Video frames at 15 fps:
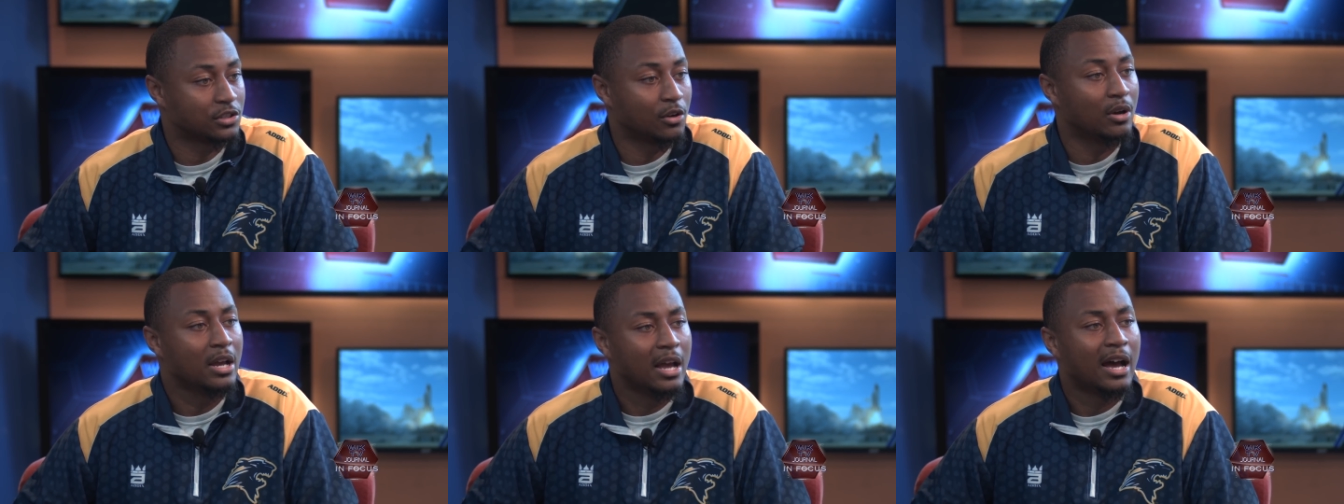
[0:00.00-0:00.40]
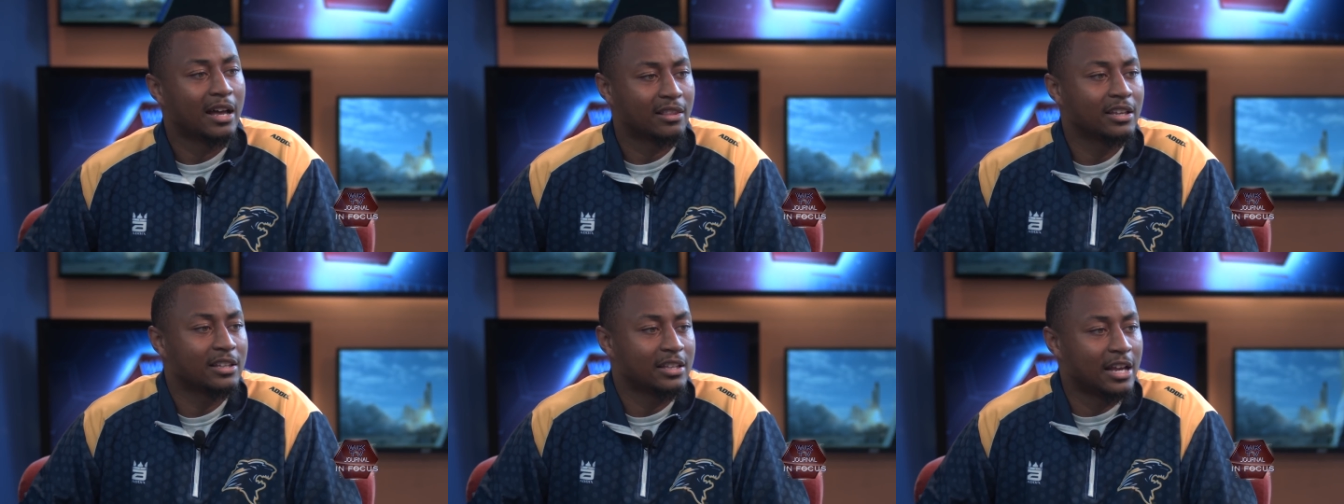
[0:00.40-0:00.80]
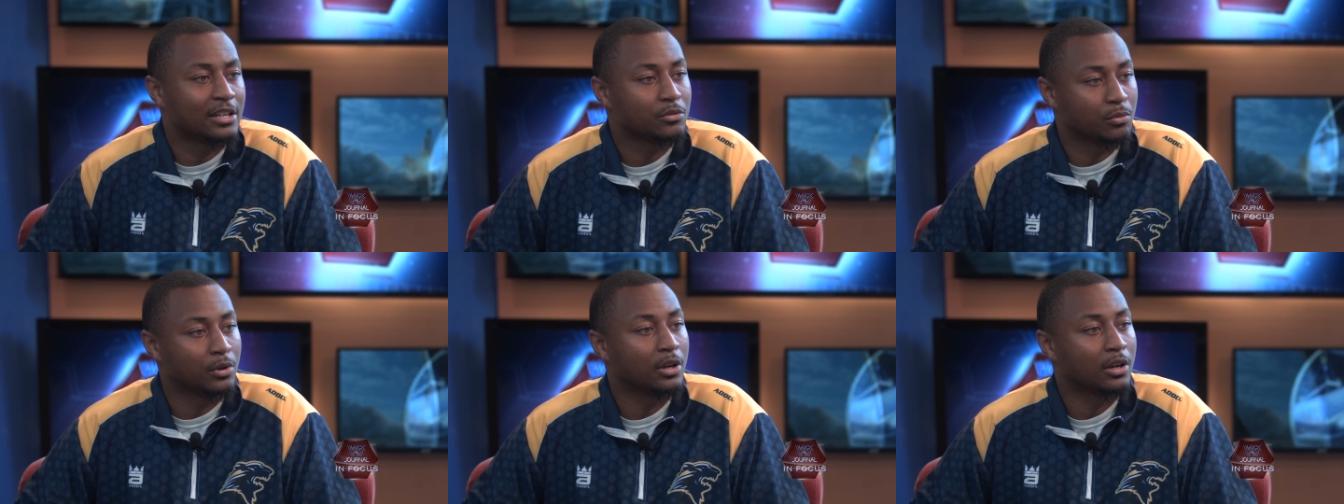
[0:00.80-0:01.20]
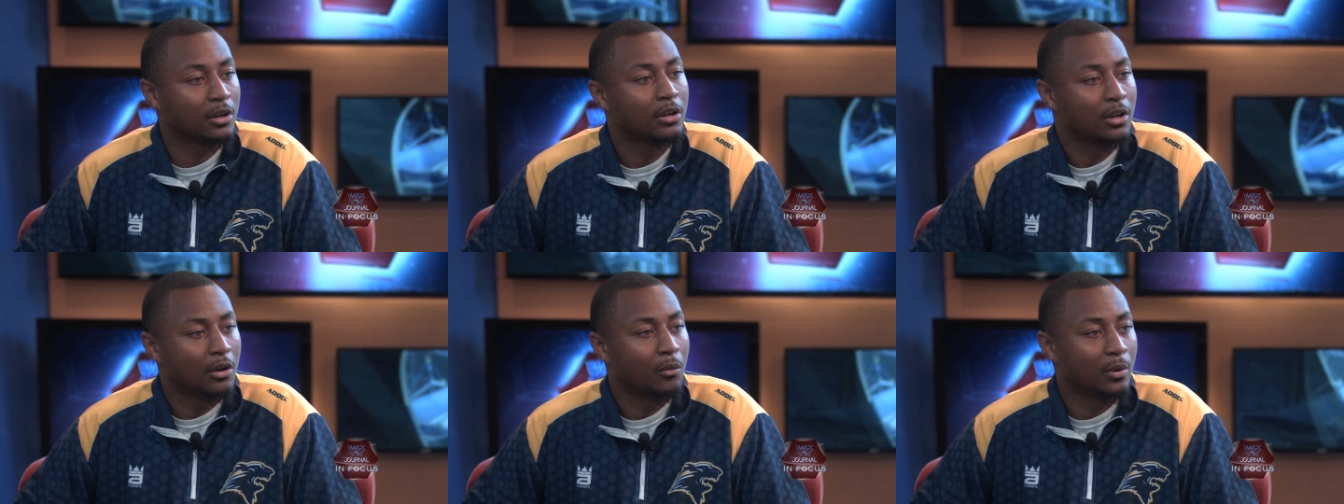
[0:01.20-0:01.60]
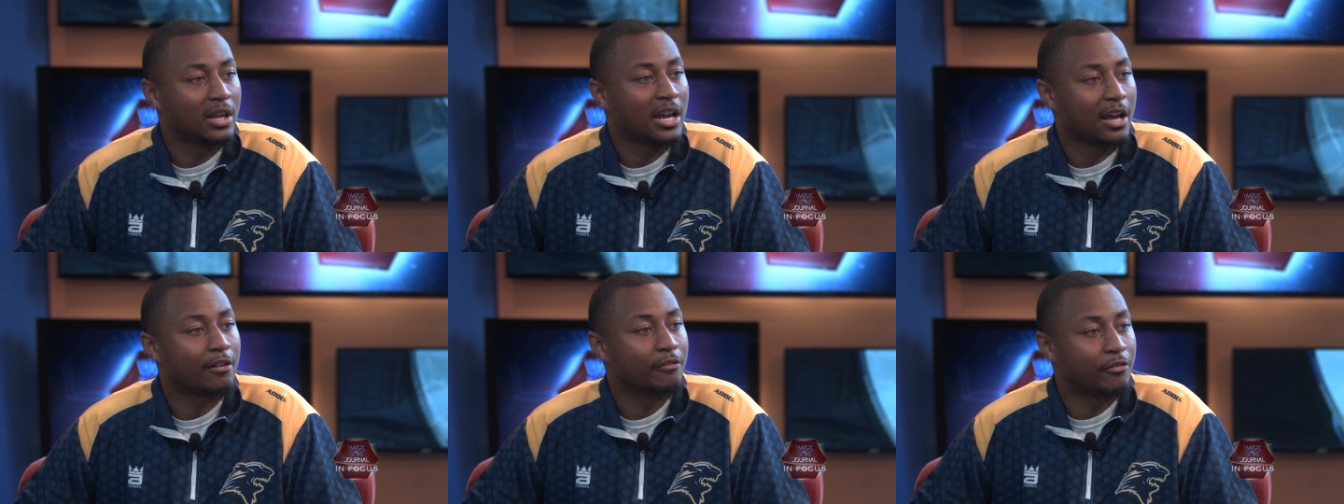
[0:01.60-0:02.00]
So I think that's where we
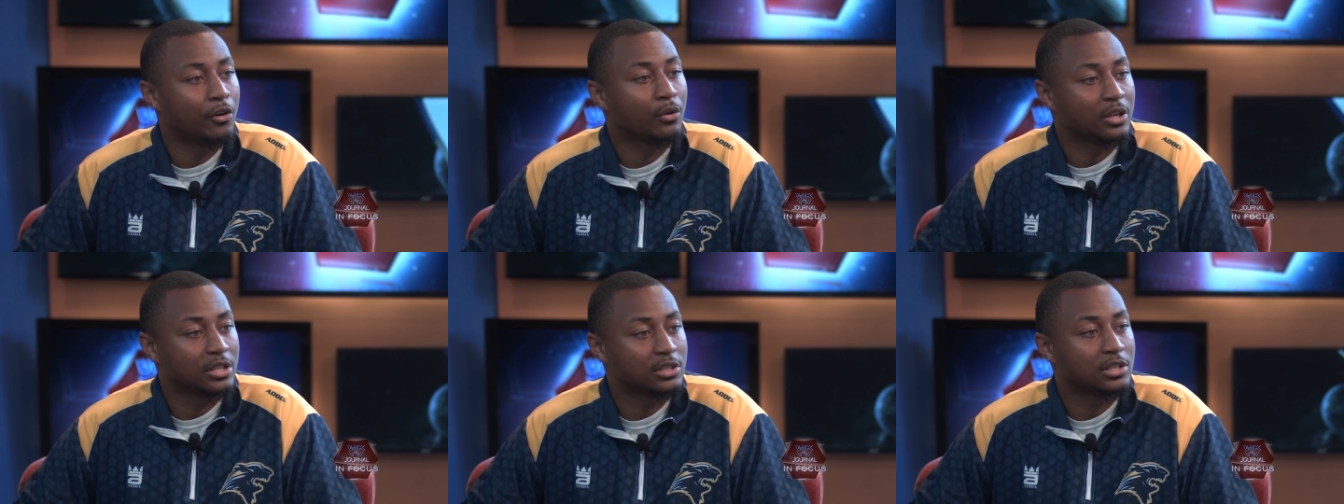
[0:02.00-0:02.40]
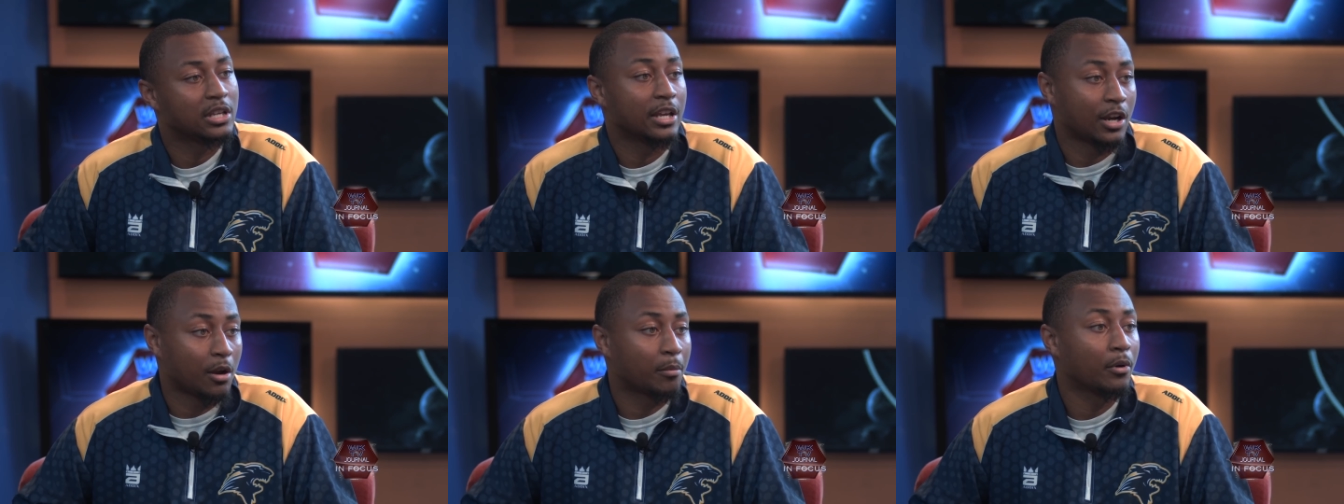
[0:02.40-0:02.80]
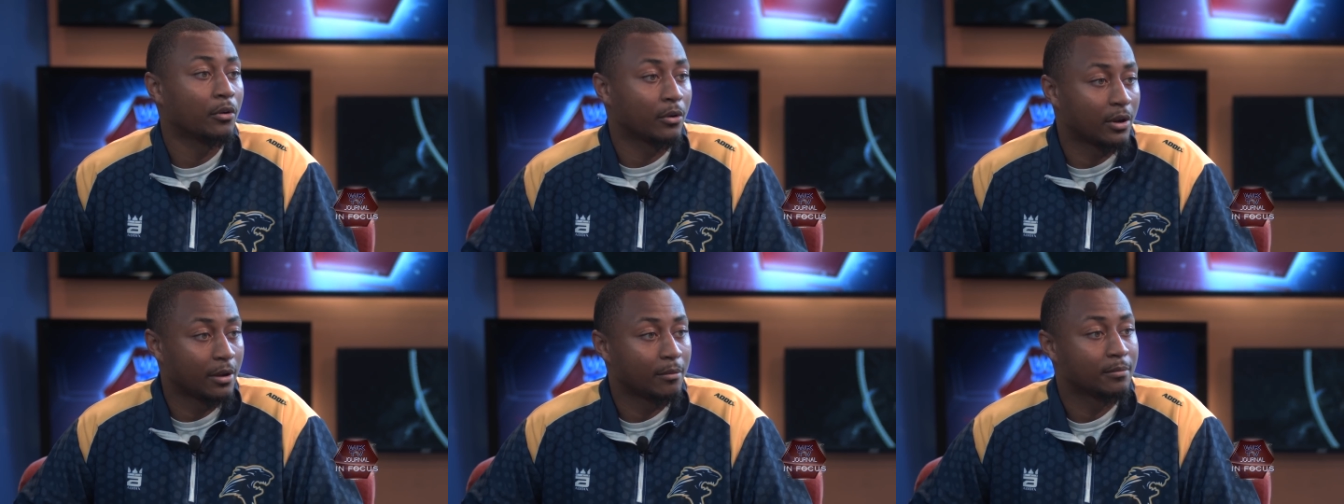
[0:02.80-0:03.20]
kind of focus in our program.